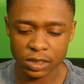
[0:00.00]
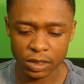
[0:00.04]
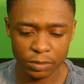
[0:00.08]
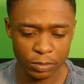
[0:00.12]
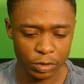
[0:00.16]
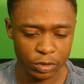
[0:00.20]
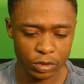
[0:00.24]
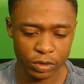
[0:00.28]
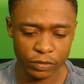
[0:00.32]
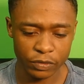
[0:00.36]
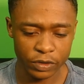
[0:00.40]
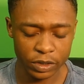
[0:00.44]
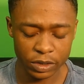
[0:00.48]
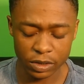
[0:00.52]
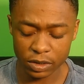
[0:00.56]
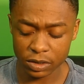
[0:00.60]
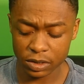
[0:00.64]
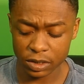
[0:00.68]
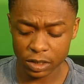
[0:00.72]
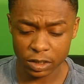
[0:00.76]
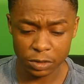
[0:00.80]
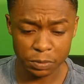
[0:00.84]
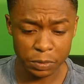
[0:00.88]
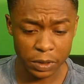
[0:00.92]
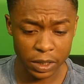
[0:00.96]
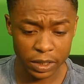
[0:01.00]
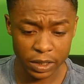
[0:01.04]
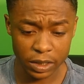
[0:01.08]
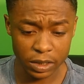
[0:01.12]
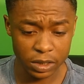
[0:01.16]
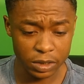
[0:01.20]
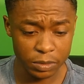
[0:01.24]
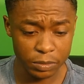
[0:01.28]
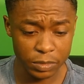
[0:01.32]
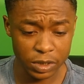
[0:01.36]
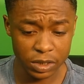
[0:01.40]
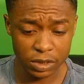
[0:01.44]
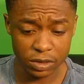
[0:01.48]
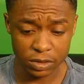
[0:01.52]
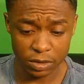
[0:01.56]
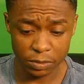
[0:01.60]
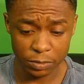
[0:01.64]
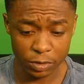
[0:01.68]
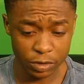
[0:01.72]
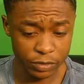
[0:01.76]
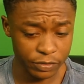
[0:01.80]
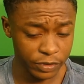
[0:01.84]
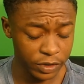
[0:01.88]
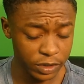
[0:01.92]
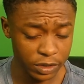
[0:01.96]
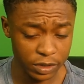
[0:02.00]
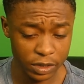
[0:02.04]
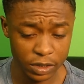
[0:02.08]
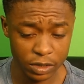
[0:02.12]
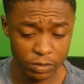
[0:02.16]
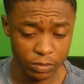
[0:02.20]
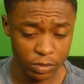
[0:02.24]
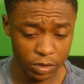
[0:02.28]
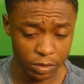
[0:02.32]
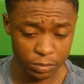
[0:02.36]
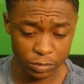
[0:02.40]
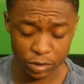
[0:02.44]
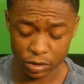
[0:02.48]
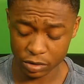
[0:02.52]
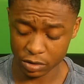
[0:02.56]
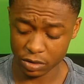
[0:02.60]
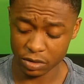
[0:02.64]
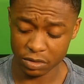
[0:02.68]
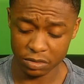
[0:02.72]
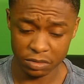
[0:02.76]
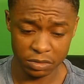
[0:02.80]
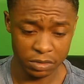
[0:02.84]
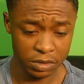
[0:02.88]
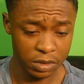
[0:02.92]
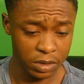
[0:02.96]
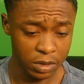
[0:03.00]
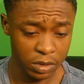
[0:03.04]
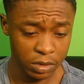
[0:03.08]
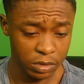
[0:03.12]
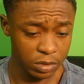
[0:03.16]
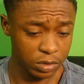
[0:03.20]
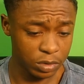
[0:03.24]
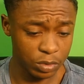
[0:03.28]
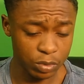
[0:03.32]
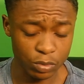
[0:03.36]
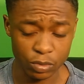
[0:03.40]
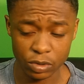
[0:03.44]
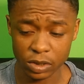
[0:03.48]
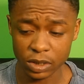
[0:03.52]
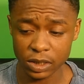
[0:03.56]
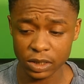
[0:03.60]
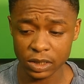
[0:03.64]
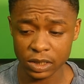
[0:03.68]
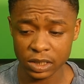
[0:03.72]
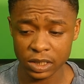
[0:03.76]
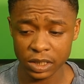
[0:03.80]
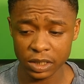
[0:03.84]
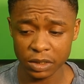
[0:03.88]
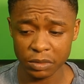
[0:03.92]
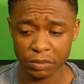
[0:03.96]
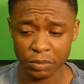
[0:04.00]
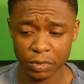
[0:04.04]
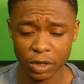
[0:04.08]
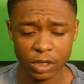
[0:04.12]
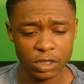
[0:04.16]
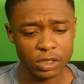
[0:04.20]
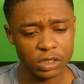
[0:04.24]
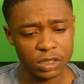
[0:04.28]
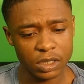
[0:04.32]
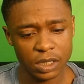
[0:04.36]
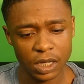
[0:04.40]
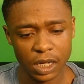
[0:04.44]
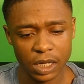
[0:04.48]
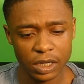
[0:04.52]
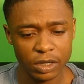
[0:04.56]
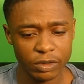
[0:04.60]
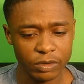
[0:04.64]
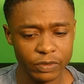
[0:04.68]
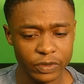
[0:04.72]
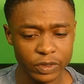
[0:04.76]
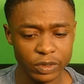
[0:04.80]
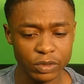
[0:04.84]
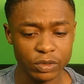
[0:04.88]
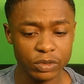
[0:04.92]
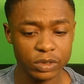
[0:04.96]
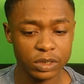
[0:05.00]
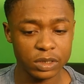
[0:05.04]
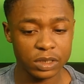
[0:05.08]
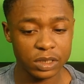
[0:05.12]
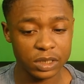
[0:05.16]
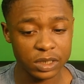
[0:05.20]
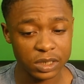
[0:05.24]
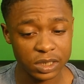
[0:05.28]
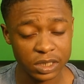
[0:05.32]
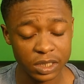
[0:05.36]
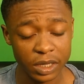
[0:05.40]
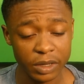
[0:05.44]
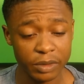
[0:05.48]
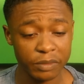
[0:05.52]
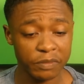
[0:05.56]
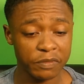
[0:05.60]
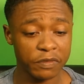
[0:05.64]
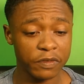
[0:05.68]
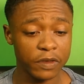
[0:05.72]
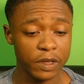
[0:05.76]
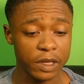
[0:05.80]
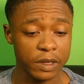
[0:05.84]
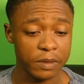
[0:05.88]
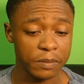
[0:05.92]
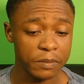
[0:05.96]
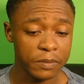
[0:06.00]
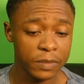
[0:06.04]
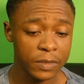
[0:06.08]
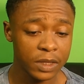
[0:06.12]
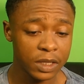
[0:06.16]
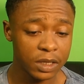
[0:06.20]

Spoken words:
I'm not defending Cesc by any means. I'm not defending anyone. I'm just talking the thing. But you kind of alluding to the same thing.